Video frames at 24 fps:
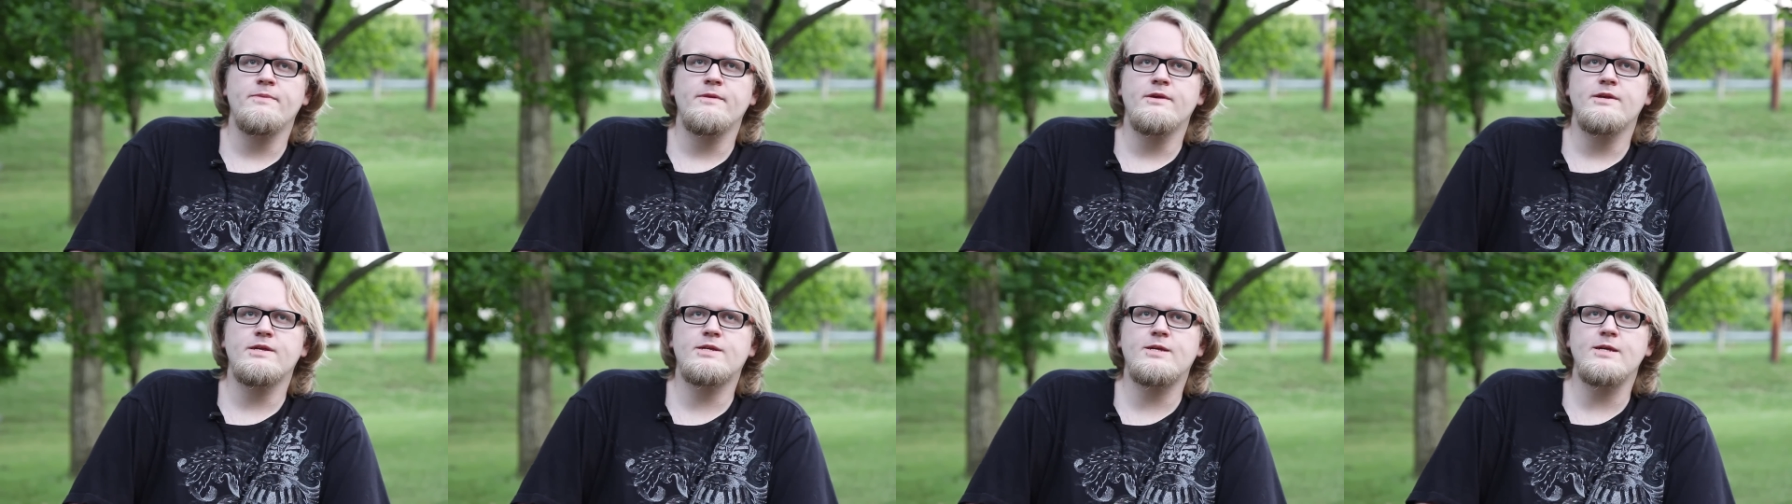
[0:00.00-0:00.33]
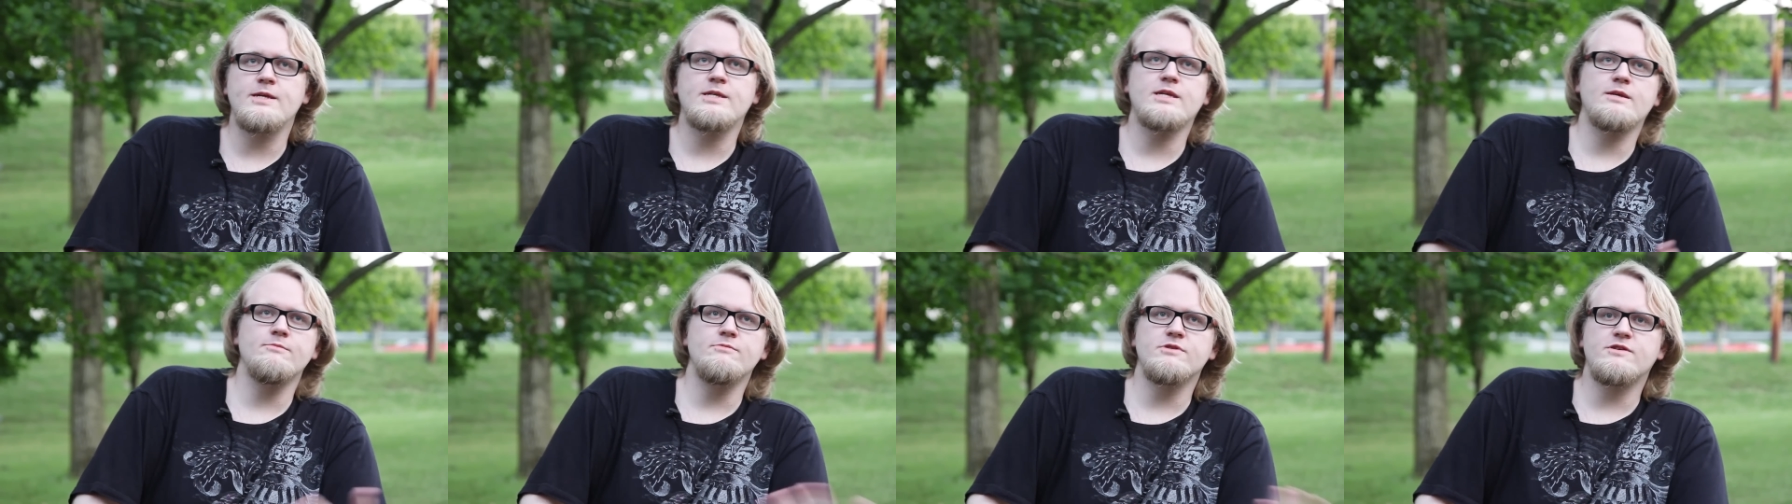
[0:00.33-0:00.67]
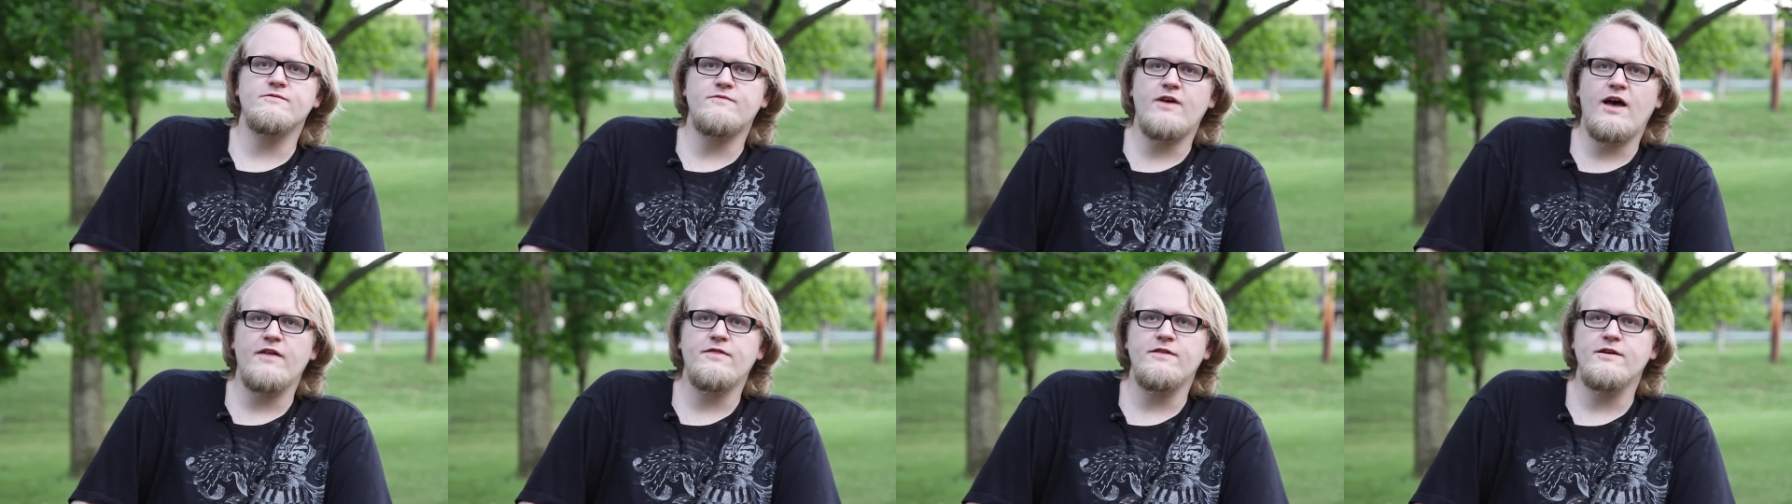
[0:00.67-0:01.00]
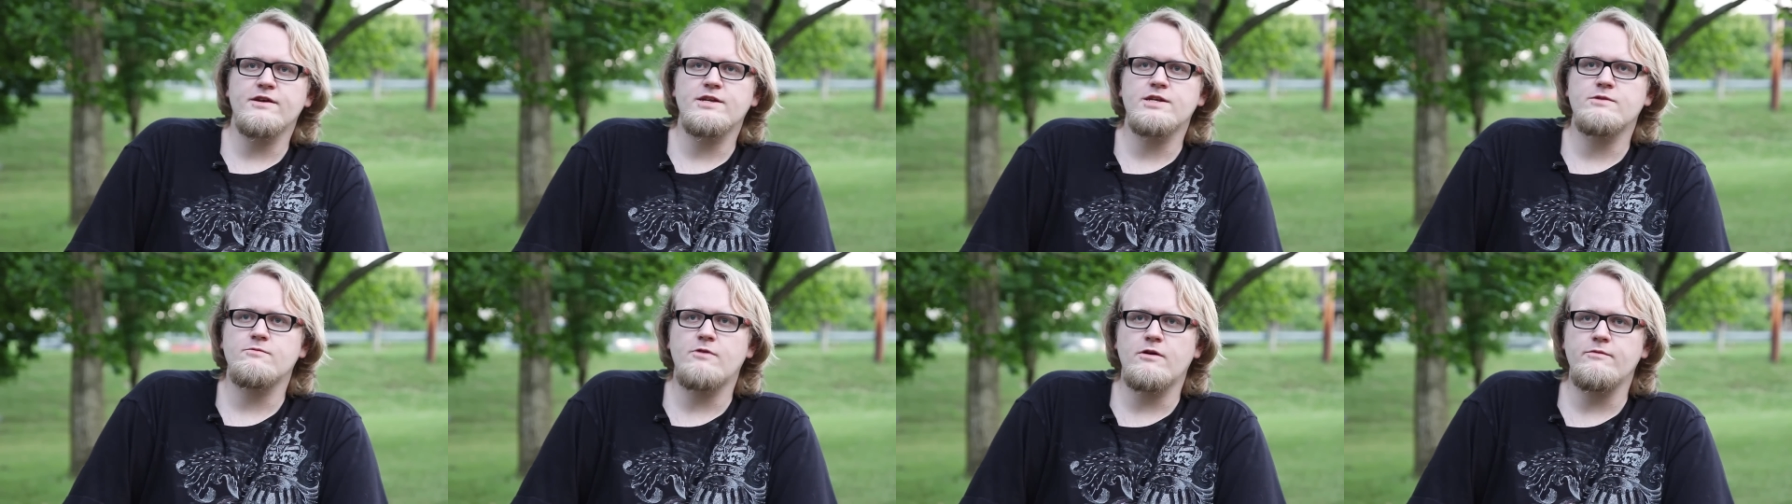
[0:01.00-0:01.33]
systems of
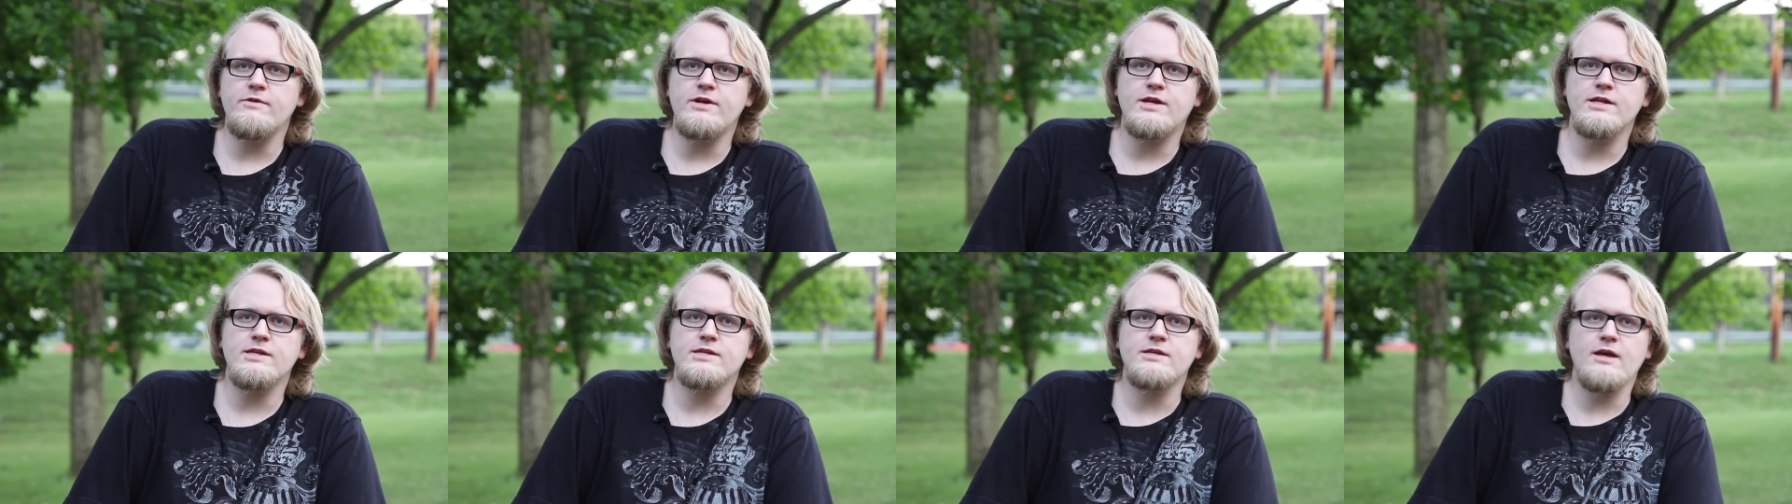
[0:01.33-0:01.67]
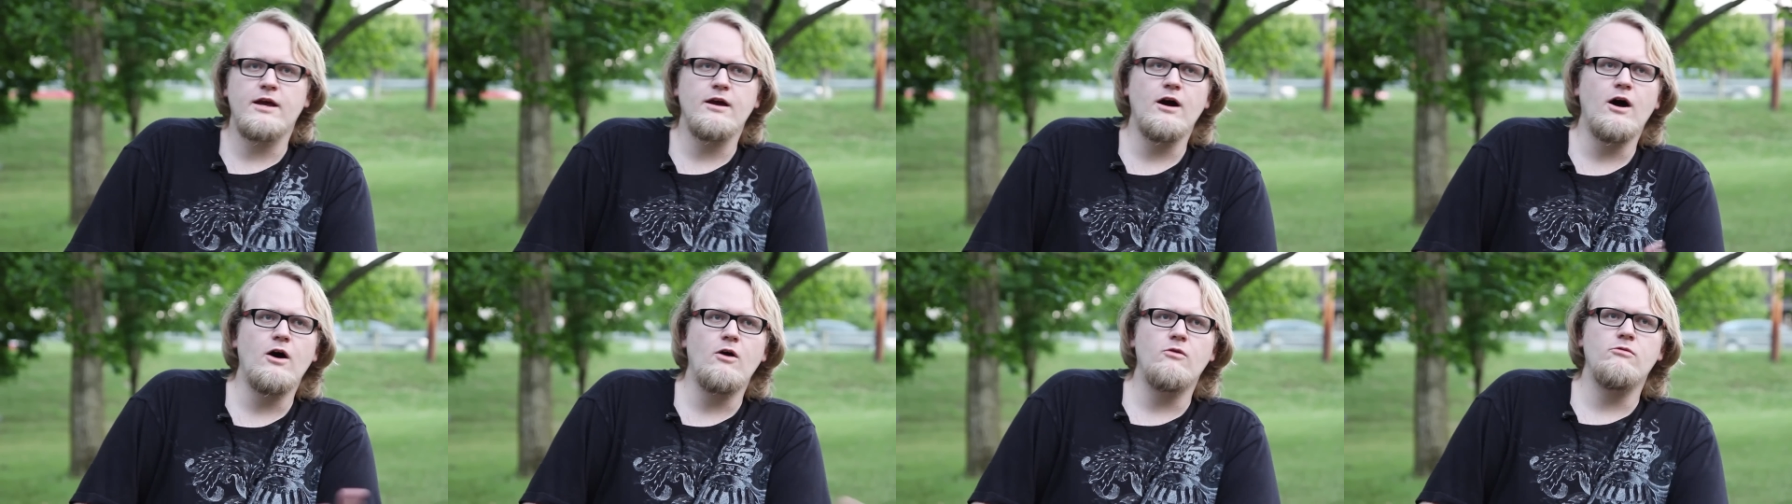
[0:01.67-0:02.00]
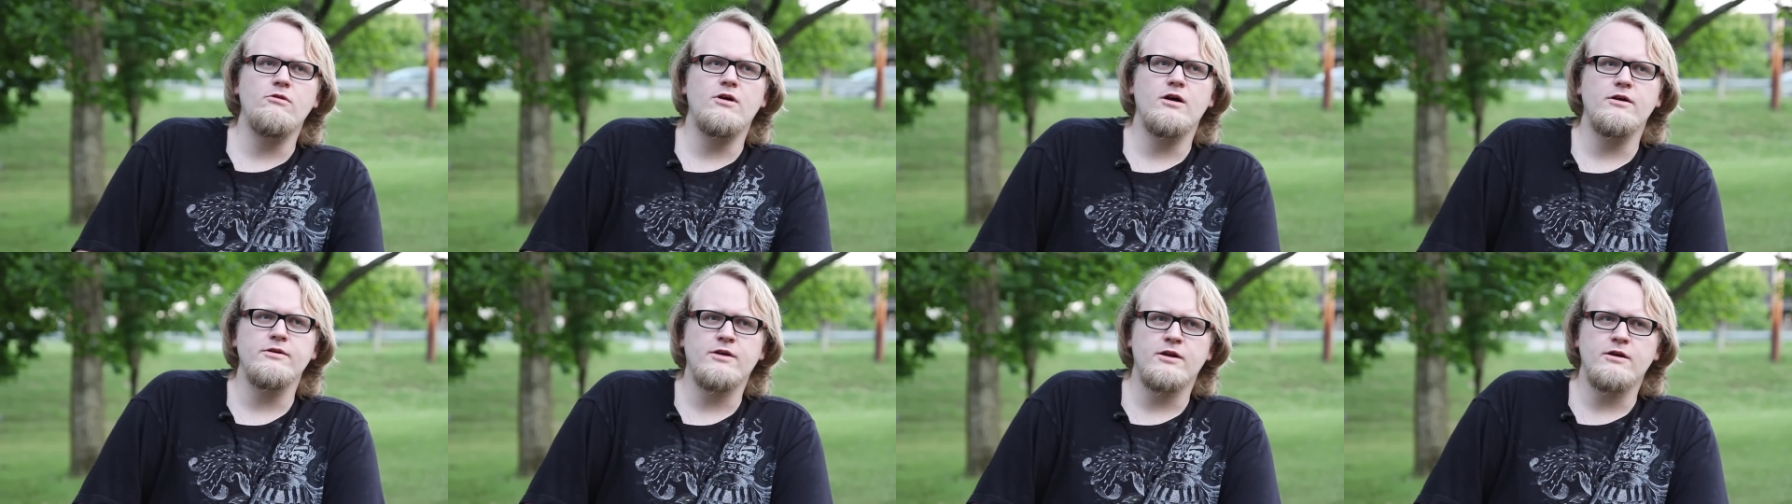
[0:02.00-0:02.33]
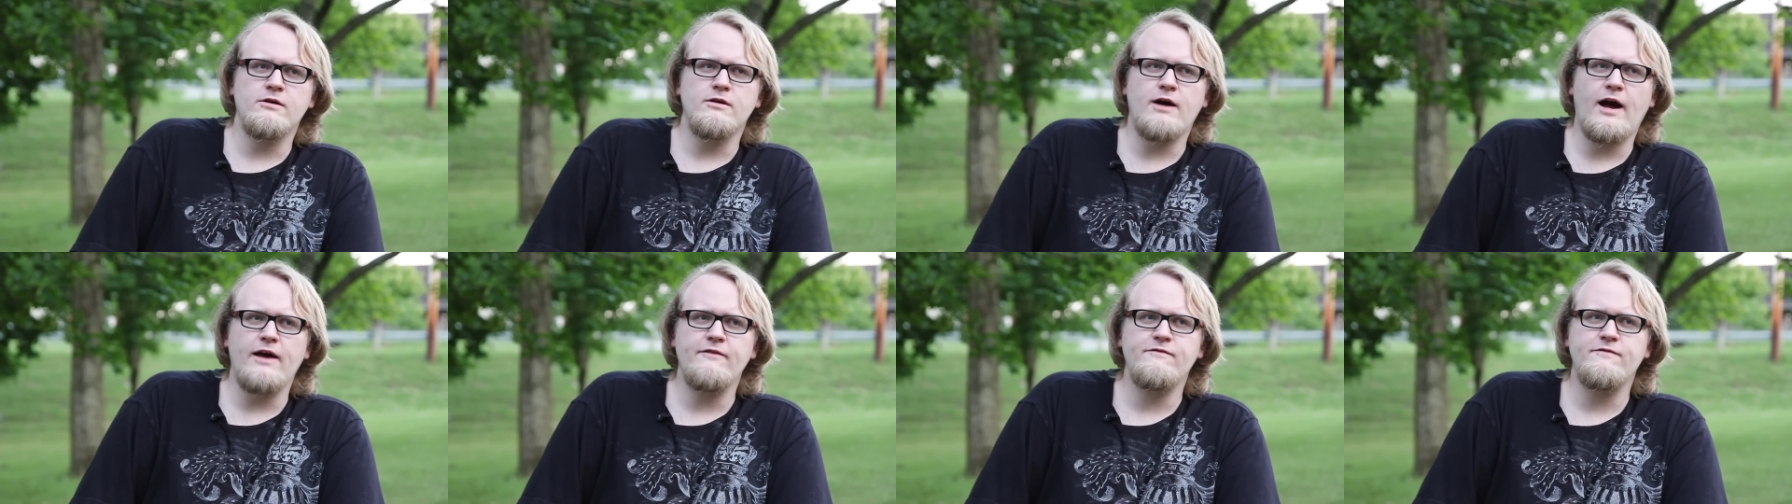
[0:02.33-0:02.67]
ethics where we can say, oh
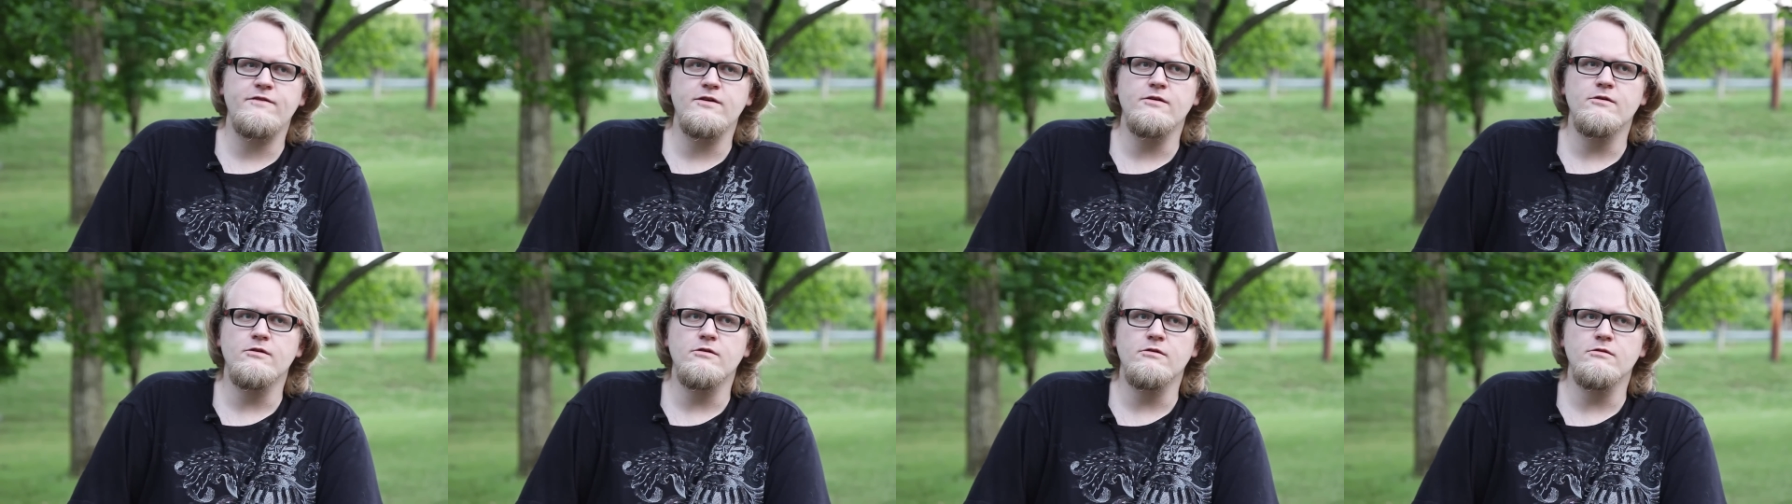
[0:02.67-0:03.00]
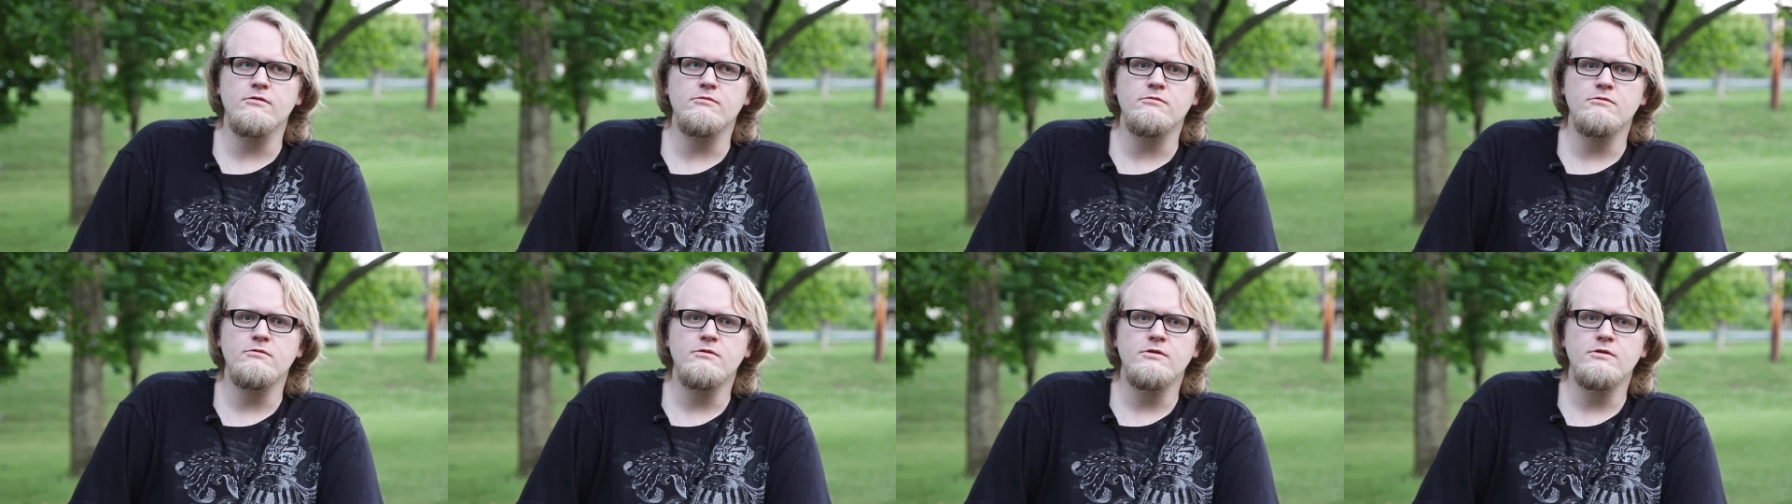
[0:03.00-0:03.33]
well, I feel